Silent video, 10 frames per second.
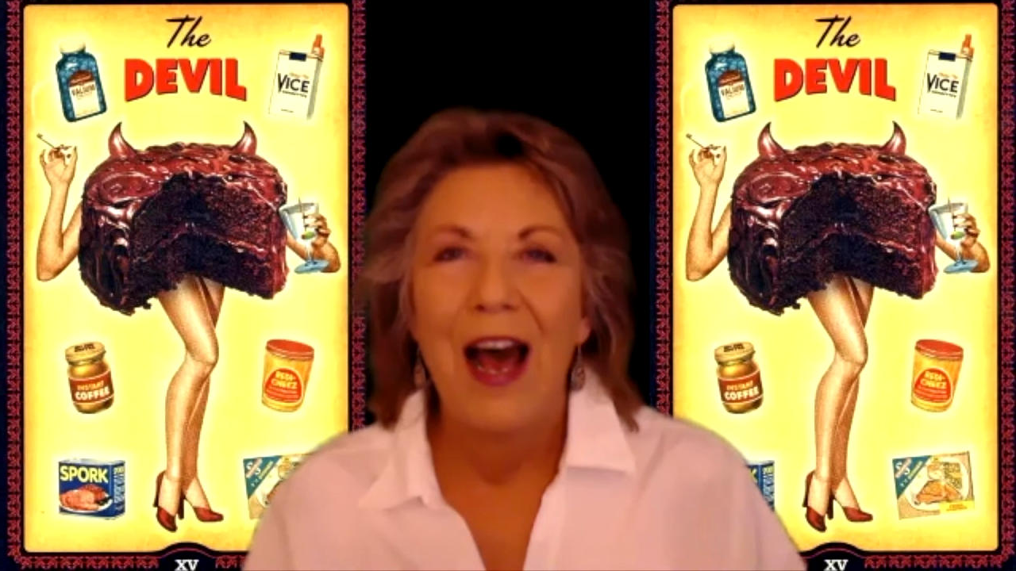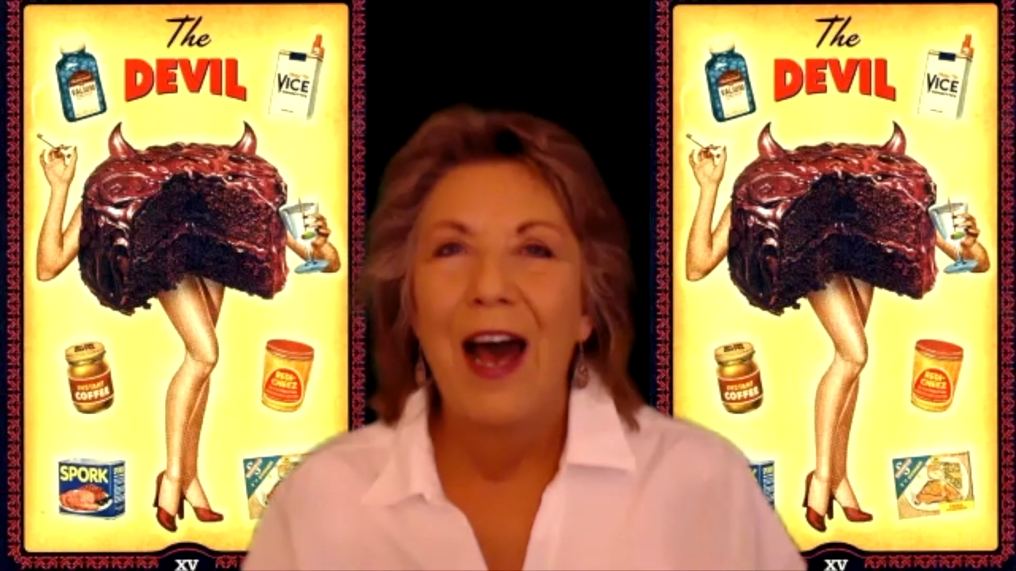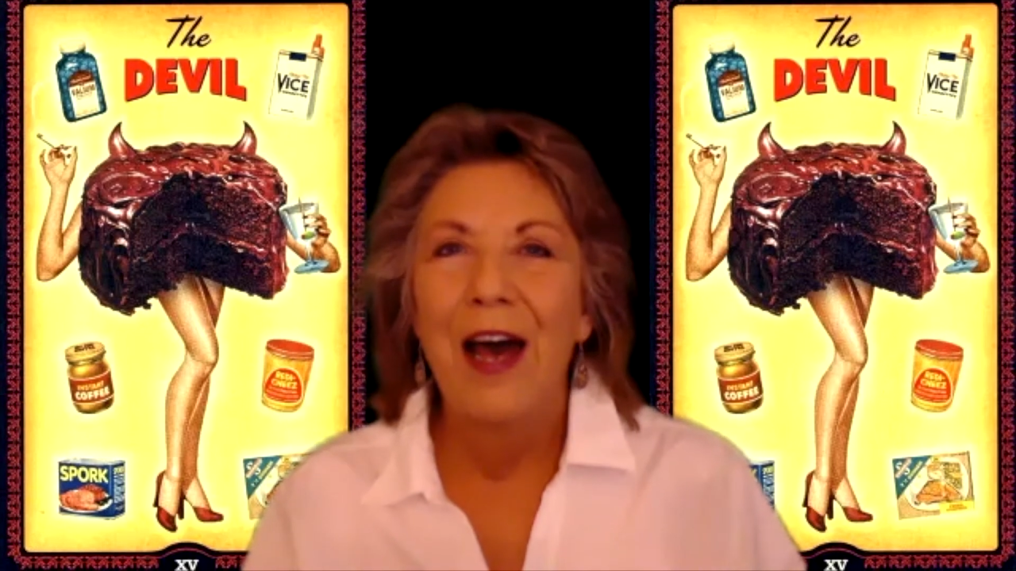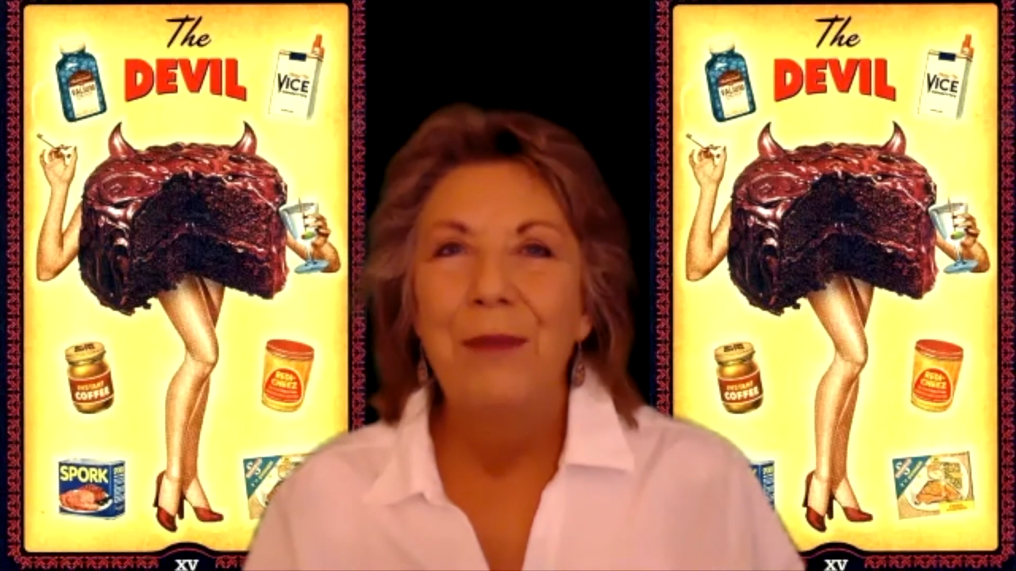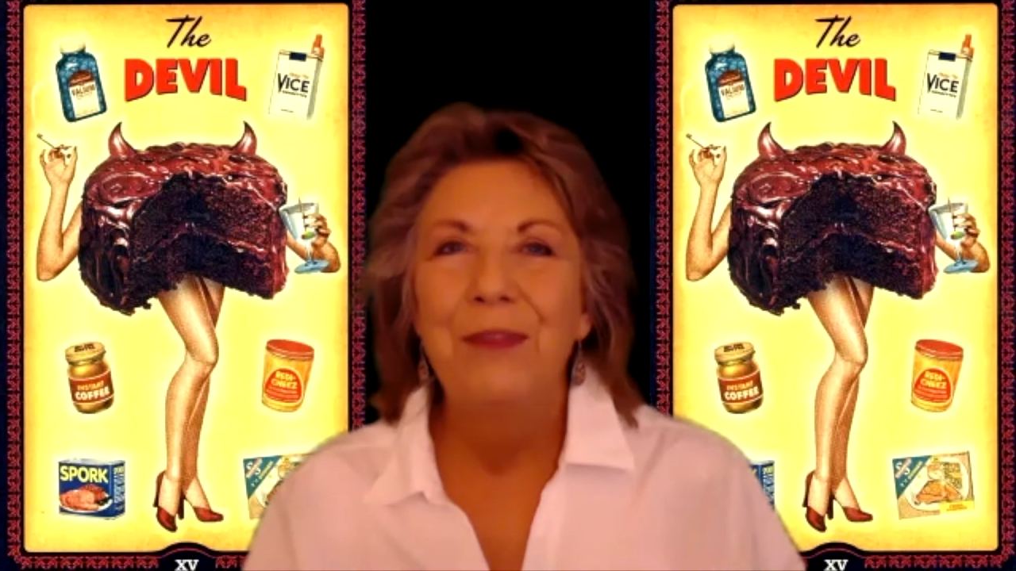
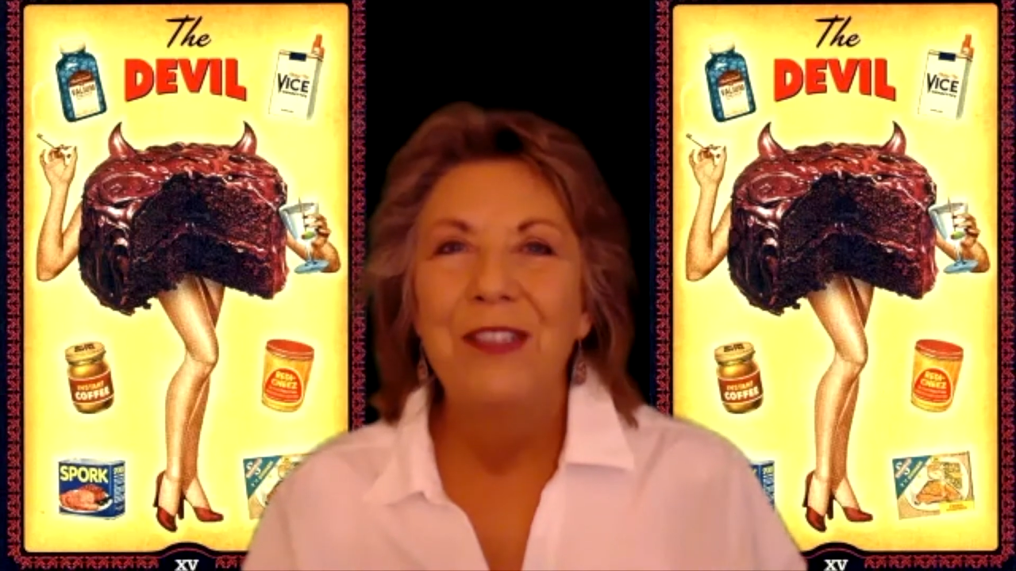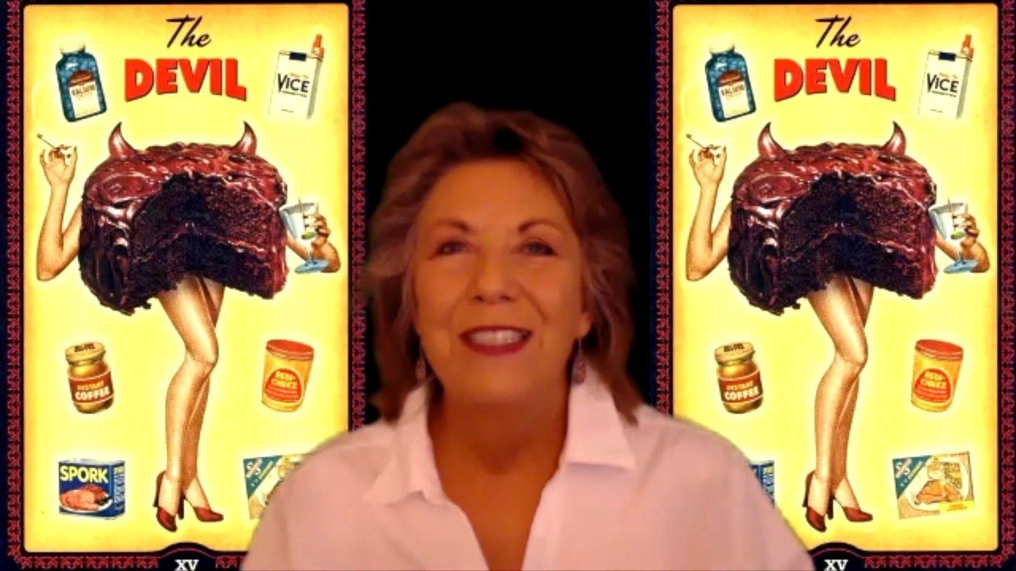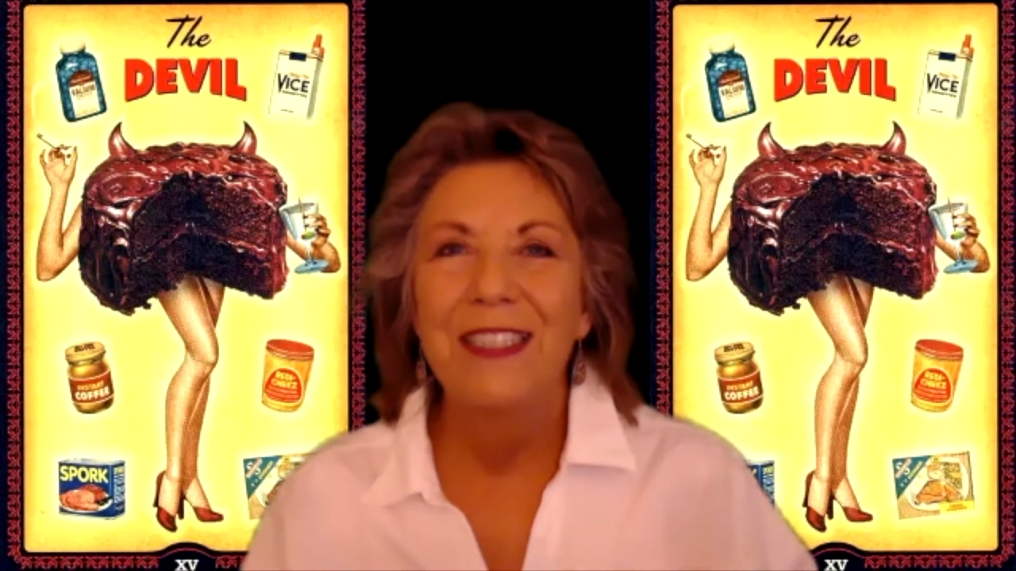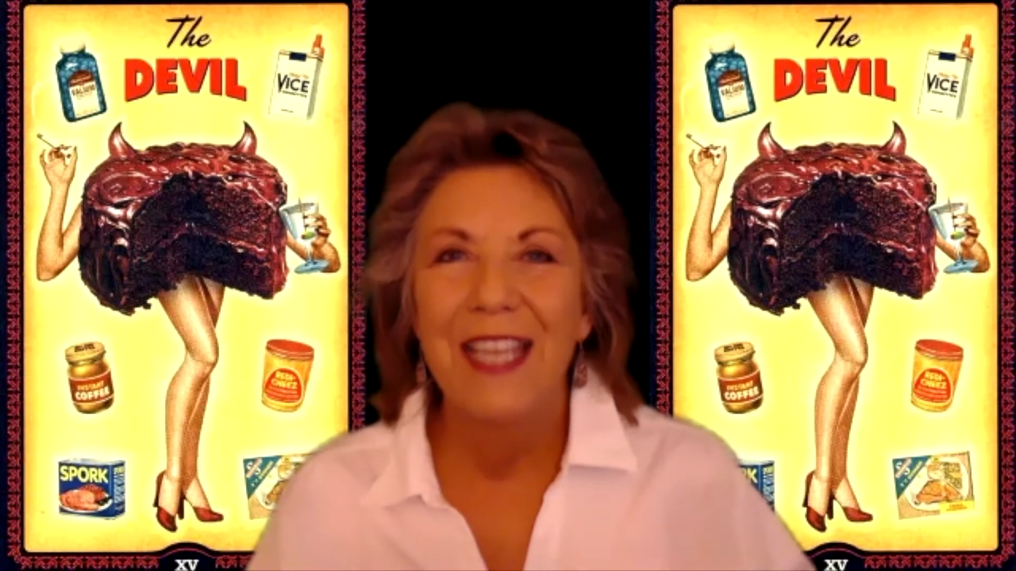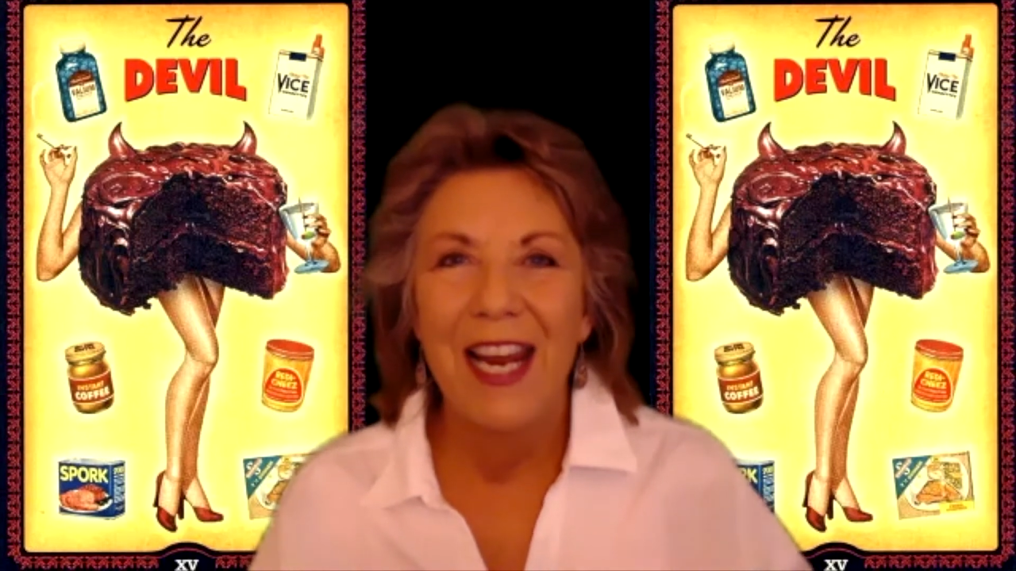I'm
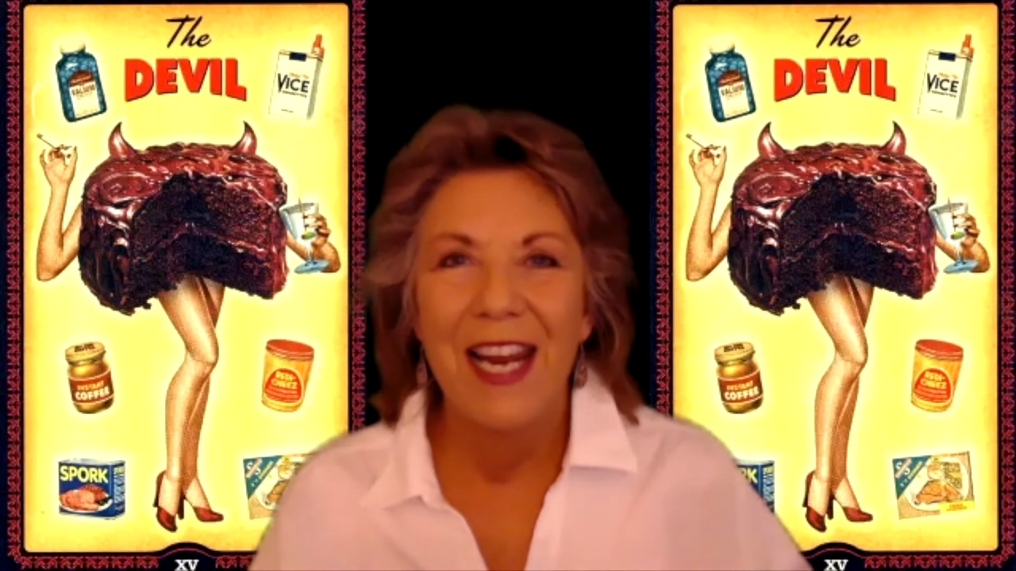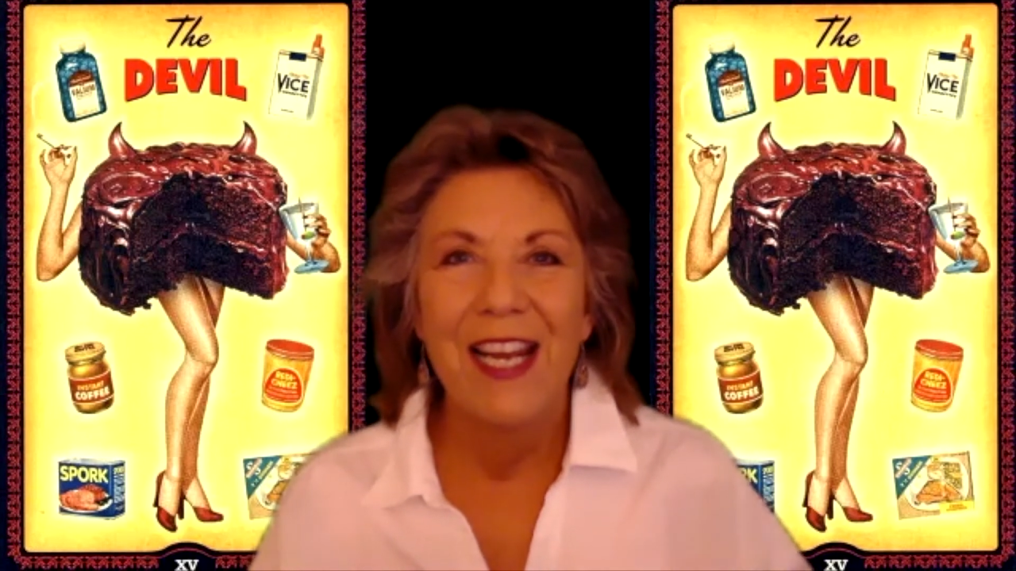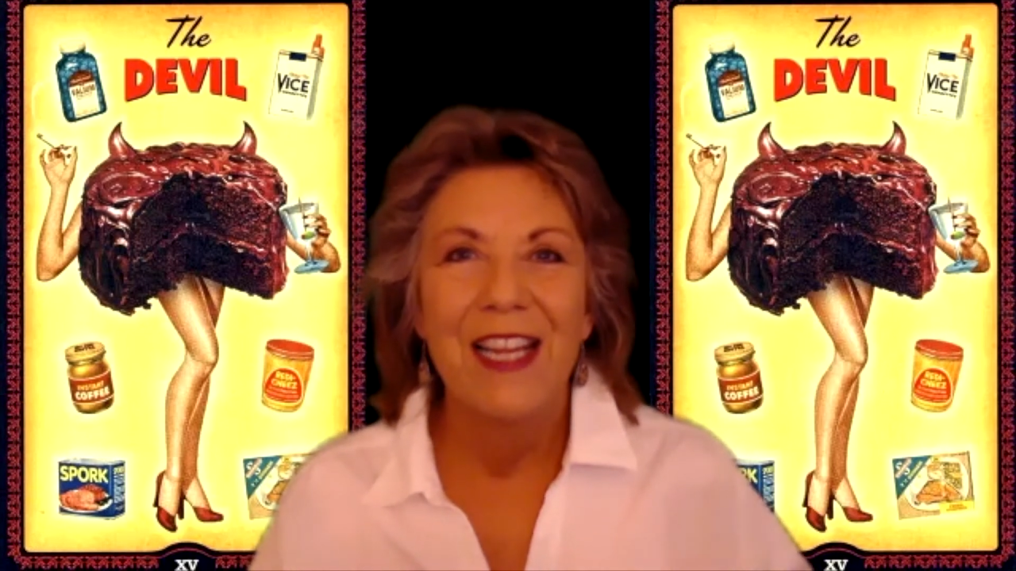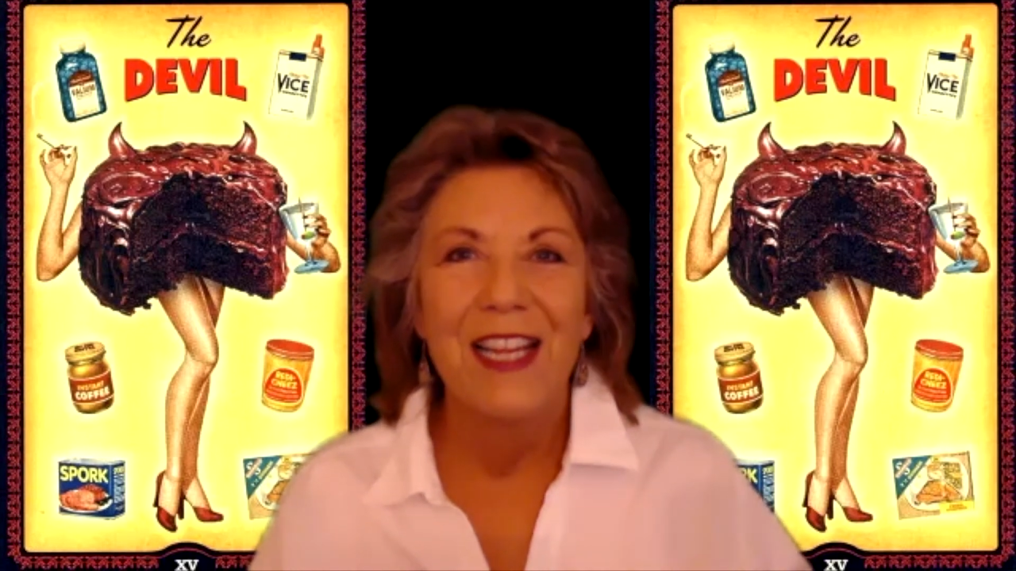just saying